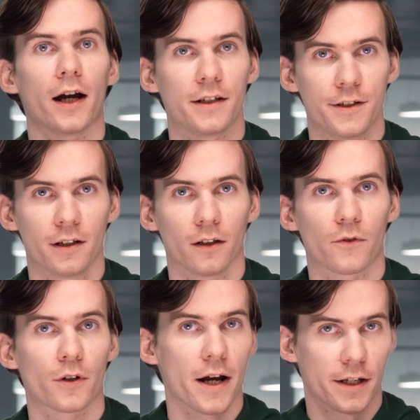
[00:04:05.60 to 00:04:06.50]
ideal
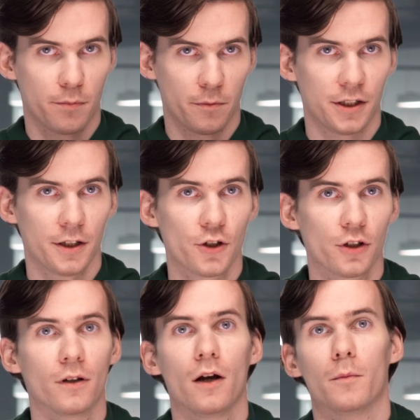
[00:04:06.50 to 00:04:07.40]
for
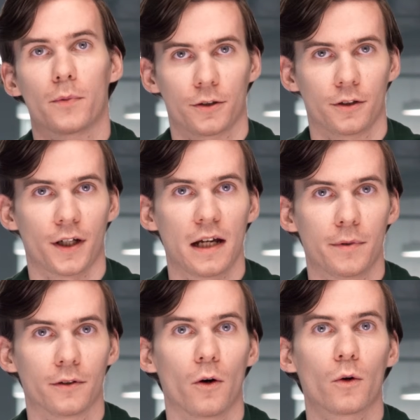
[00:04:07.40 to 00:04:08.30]
experimentation,
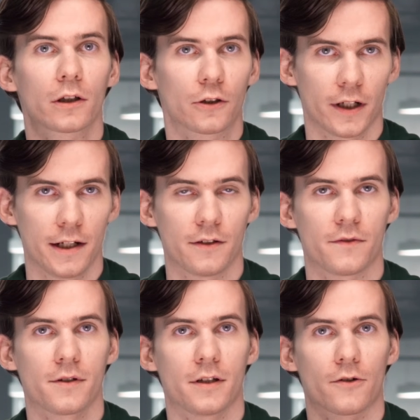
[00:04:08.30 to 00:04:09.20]
prototyping or creative
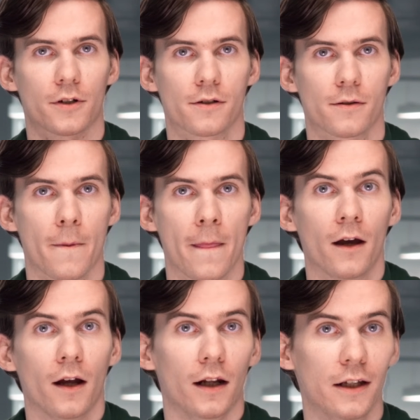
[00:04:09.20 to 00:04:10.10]
scenarios.
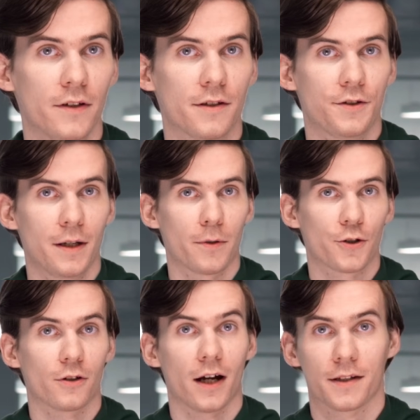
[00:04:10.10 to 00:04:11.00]
Leaving the
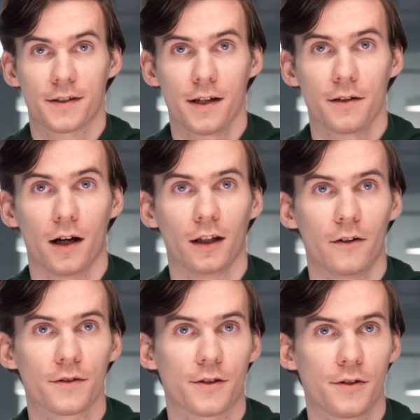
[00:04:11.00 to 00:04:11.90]
temperature unset
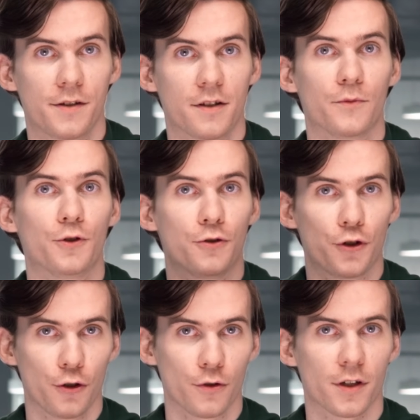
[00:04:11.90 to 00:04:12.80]
allows the system to
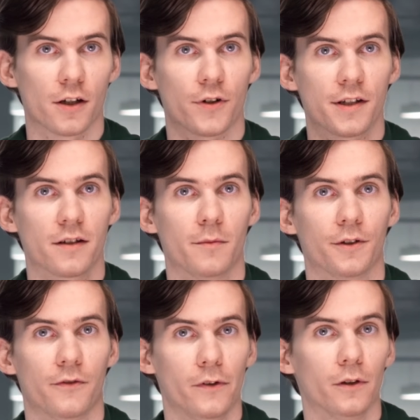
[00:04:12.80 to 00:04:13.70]
choose a reasonable
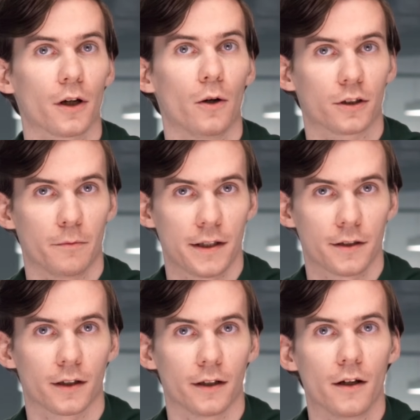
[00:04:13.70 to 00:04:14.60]
default
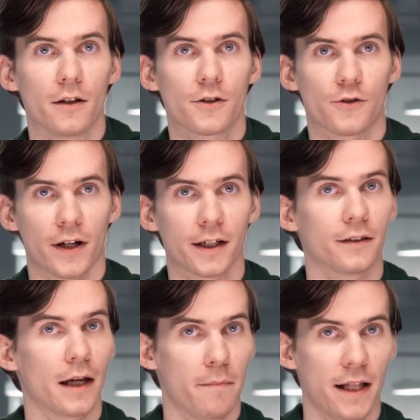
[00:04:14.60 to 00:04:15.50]
automatically,
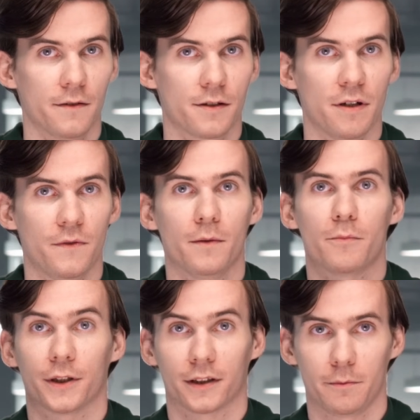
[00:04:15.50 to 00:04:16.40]
striking a balance between
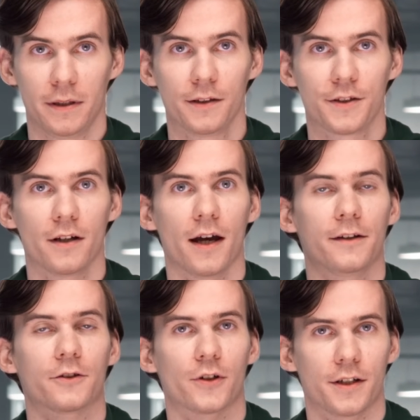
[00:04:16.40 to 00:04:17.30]
predictability
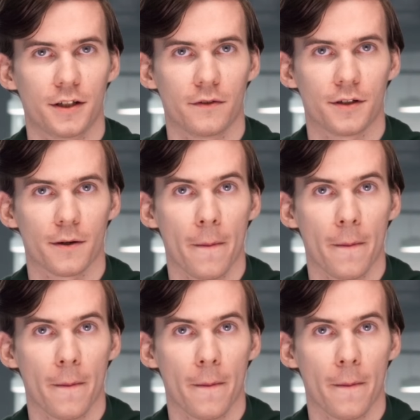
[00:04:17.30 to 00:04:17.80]
and creativity.